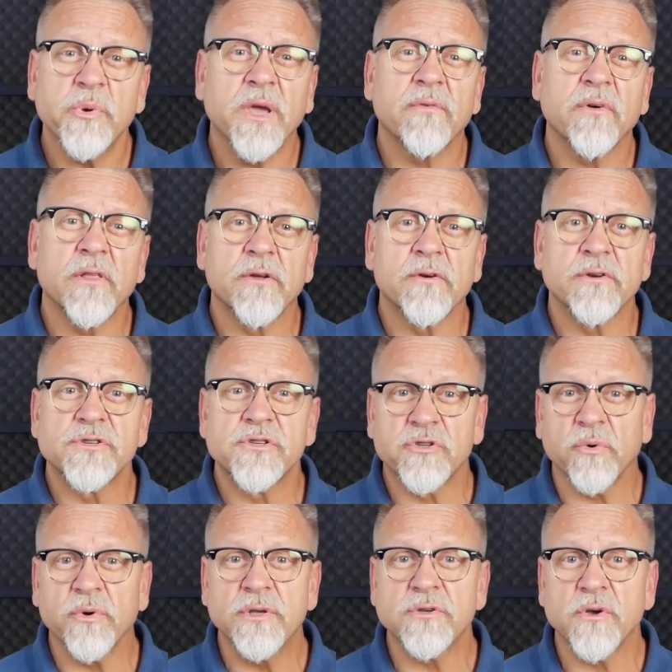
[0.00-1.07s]
give our learners
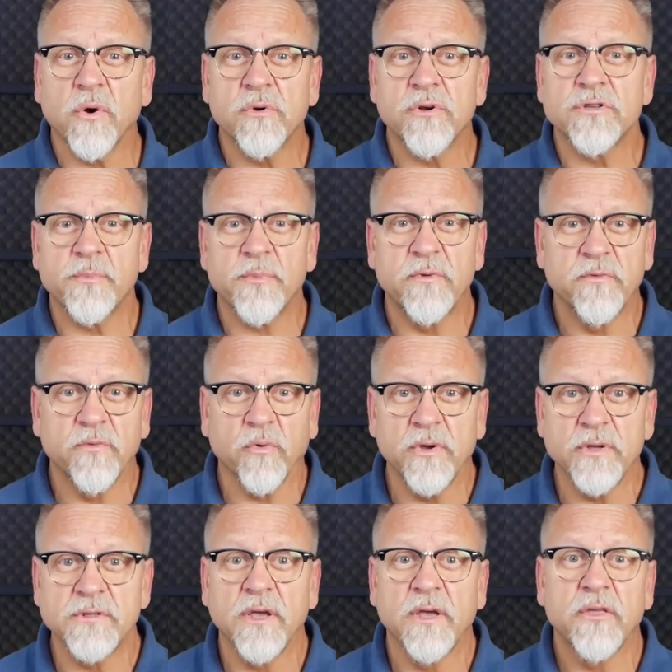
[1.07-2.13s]
choice, ownership, and
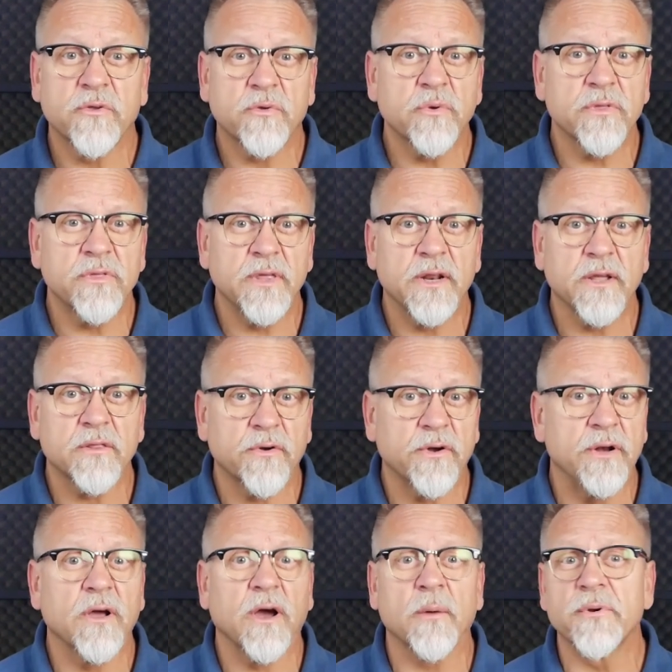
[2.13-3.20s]
voice through authentic
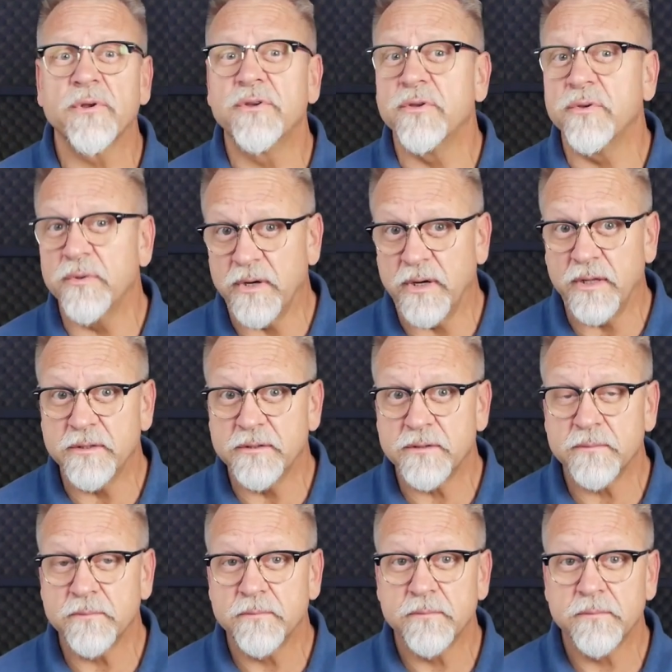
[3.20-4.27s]
learning
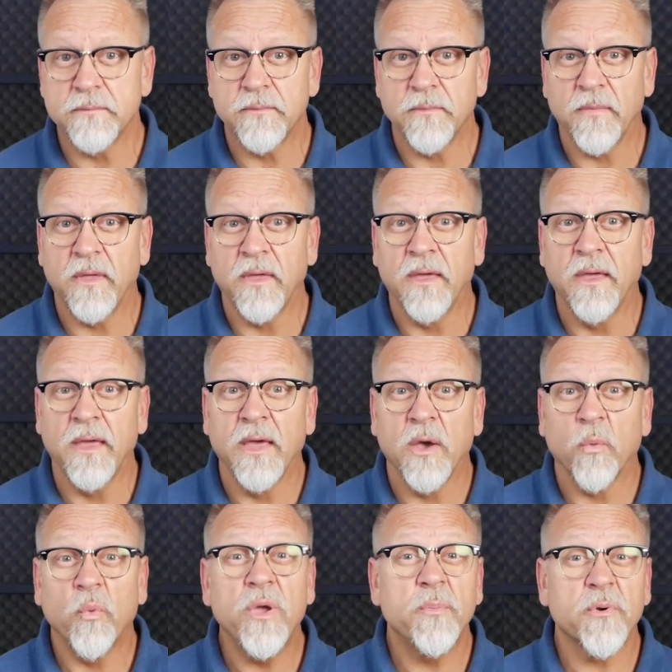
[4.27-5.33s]
opportunities.
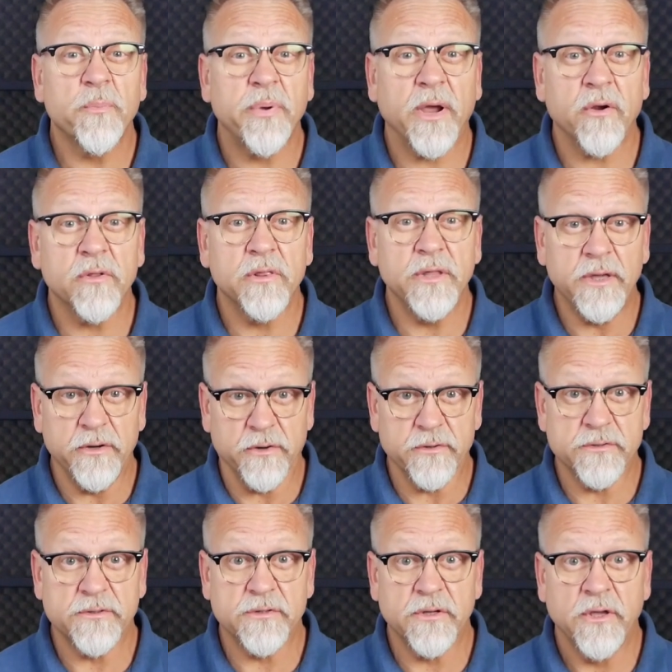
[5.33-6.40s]
We prepare
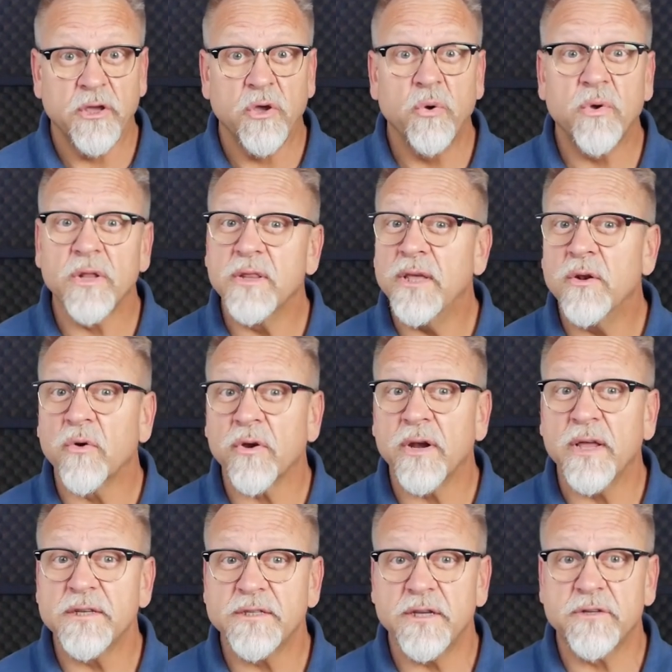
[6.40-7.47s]
leaders who can lead
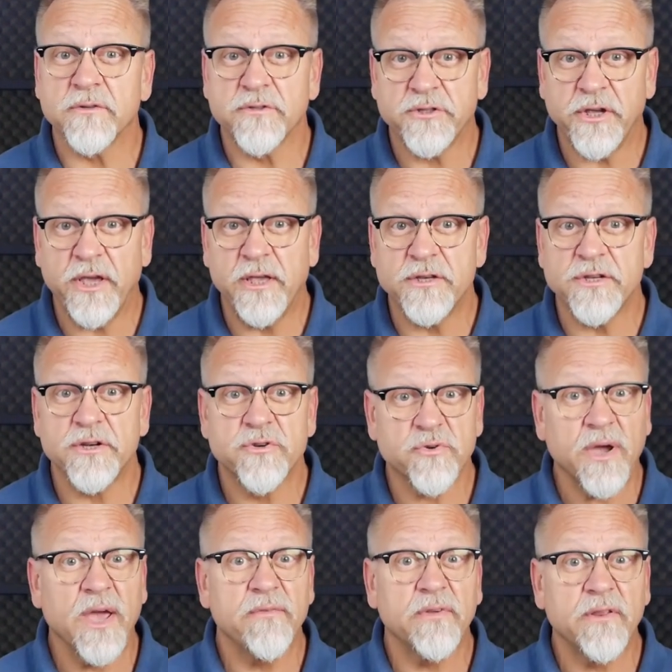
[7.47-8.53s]
organizational change and
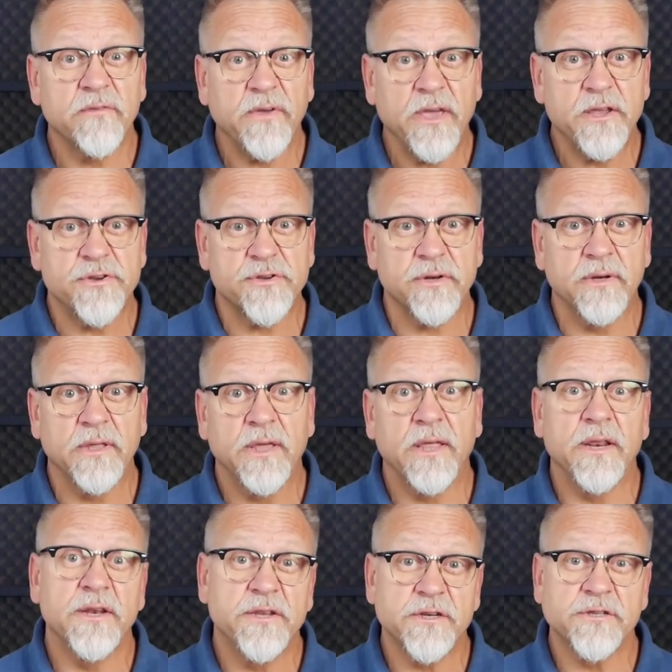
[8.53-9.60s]
drive innovation
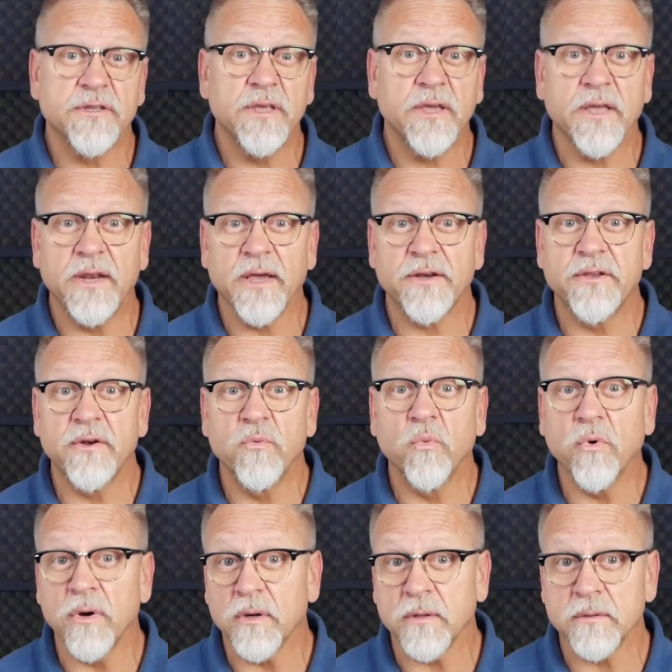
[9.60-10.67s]
in a digitally connected
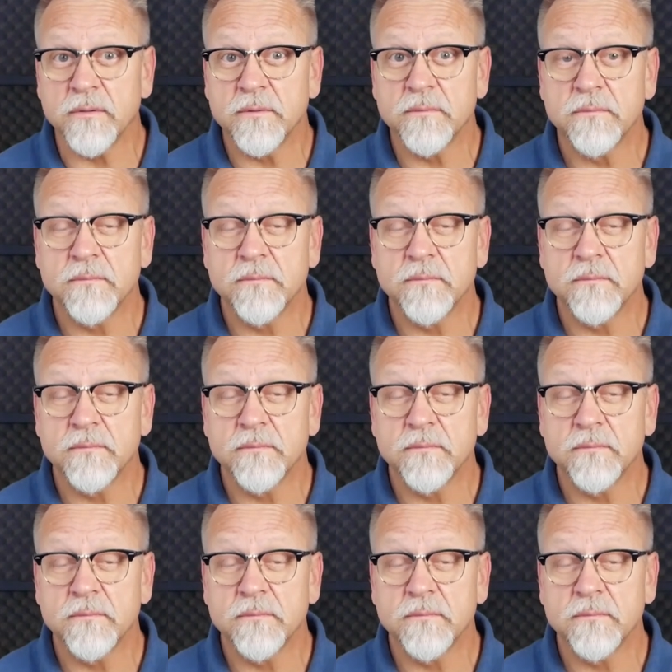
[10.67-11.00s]
world.